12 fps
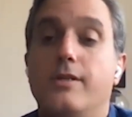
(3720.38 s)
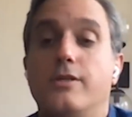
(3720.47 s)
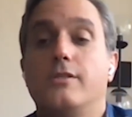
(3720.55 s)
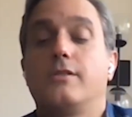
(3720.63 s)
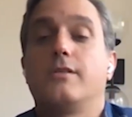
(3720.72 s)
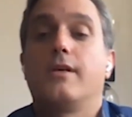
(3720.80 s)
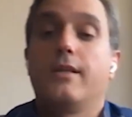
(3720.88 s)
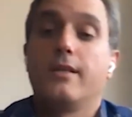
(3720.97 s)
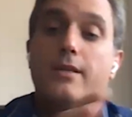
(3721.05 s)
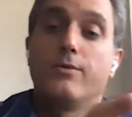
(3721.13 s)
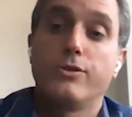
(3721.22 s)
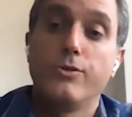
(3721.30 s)
there
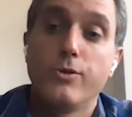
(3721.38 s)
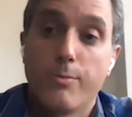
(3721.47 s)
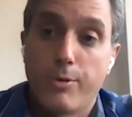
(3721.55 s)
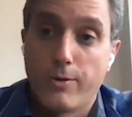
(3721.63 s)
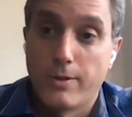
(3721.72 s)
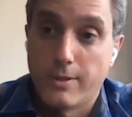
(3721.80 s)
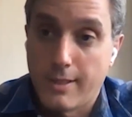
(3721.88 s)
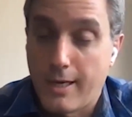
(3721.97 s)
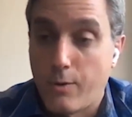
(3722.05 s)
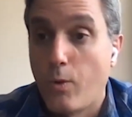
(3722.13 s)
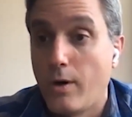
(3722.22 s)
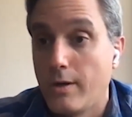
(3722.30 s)
was two components of
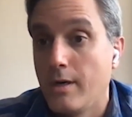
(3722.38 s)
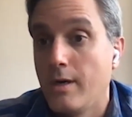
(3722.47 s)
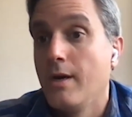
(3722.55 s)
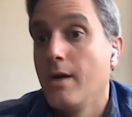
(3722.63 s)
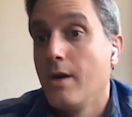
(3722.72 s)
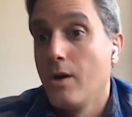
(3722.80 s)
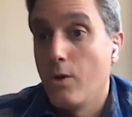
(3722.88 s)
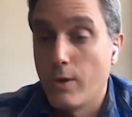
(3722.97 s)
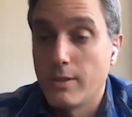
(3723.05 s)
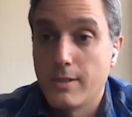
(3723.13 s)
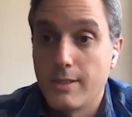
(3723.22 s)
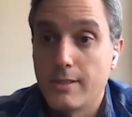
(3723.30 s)
that. One
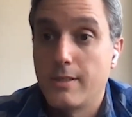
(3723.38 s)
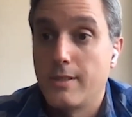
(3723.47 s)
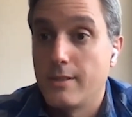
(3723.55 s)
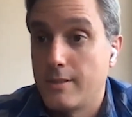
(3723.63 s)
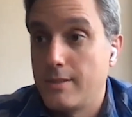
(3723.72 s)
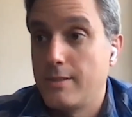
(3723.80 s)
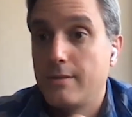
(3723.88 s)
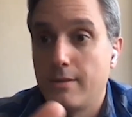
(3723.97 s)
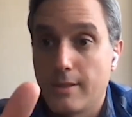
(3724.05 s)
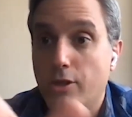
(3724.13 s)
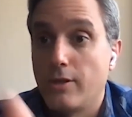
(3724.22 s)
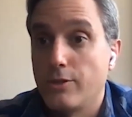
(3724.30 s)
was this
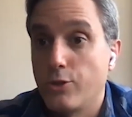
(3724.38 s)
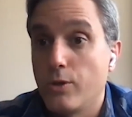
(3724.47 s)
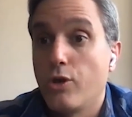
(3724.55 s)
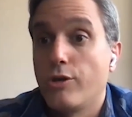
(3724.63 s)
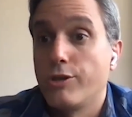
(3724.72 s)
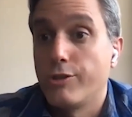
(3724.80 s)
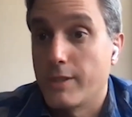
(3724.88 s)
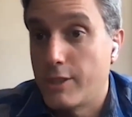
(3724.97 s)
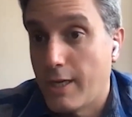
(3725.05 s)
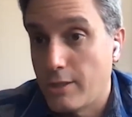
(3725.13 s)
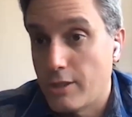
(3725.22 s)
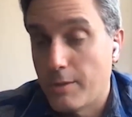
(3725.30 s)
let's call it to a larger
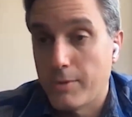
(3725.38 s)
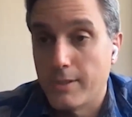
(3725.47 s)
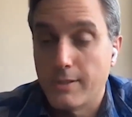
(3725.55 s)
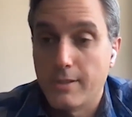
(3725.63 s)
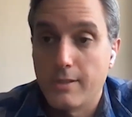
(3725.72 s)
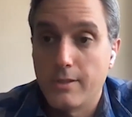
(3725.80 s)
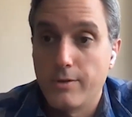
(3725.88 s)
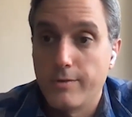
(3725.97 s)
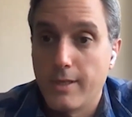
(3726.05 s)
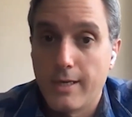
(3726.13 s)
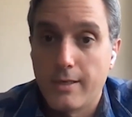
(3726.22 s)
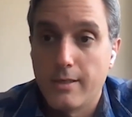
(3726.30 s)
exchange uplist, and I'll go
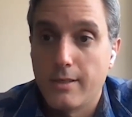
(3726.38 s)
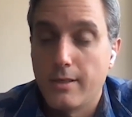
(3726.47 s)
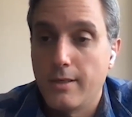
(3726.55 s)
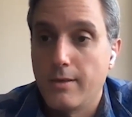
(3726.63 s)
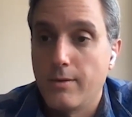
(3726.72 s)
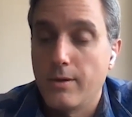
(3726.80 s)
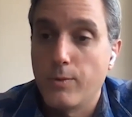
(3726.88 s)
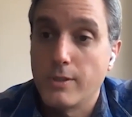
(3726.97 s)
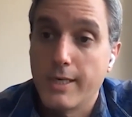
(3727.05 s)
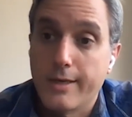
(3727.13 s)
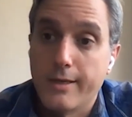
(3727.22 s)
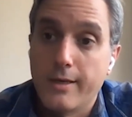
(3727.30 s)
over that in 1
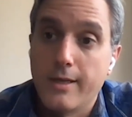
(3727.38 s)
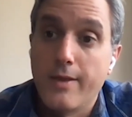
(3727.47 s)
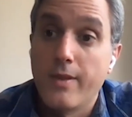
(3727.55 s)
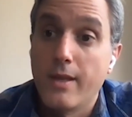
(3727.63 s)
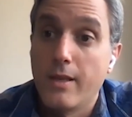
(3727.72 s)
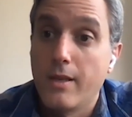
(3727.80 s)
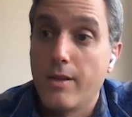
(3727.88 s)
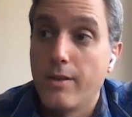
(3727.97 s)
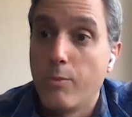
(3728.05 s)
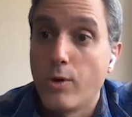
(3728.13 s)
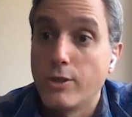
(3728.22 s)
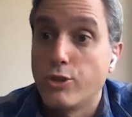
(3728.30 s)
second. And then
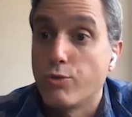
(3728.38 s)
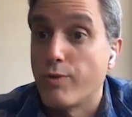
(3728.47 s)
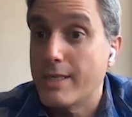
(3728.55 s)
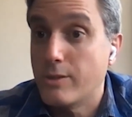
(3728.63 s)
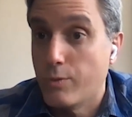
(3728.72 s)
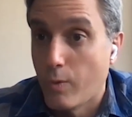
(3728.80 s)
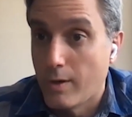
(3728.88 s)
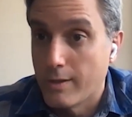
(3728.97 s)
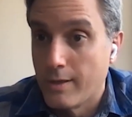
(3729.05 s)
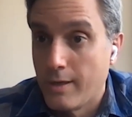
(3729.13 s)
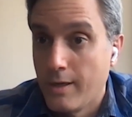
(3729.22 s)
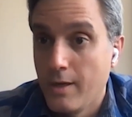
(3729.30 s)
the more direct
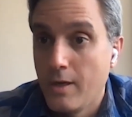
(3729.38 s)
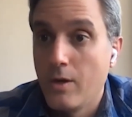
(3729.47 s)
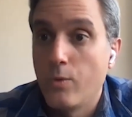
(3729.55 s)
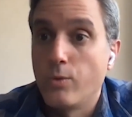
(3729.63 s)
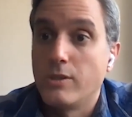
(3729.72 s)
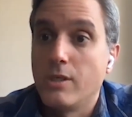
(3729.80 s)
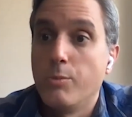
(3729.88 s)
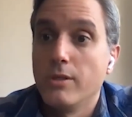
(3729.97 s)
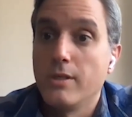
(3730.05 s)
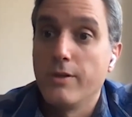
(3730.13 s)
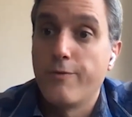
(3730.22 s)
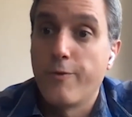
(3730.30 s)
one was the
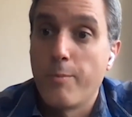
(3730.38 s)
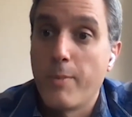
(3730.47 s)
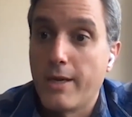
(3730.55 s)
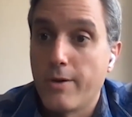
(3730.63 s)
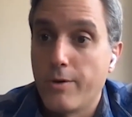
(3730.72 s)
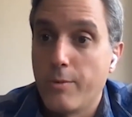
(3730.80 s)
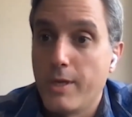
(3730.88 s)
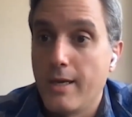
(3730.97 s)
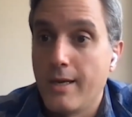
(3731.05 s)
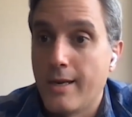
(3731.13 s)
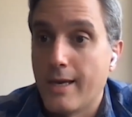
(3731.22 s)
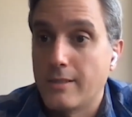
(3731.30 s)
ability for Mako to be
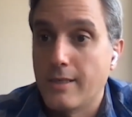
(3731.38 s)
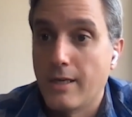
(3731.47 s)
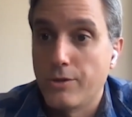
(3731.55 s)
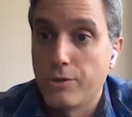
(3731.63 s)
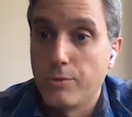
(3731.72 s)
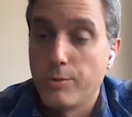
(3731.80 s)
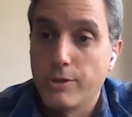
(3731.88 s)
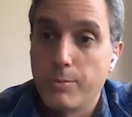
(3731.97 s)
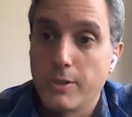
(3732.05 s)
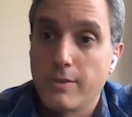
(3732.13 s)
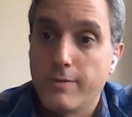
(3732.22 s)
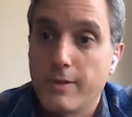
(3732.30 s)
index eligible,
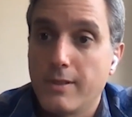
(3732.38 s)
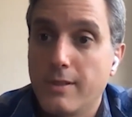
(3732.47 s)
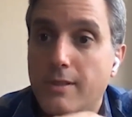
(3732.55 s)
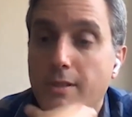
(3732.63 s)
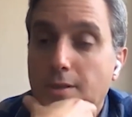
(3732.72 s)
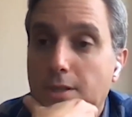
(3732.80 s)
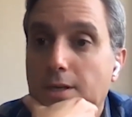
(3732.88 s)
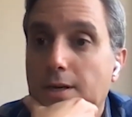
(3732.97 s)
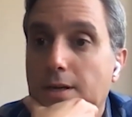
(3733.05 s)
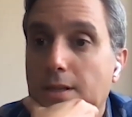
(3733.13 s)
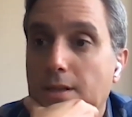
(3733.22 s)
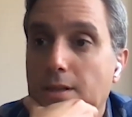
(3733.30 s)
specifically to
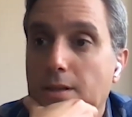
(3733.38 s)
the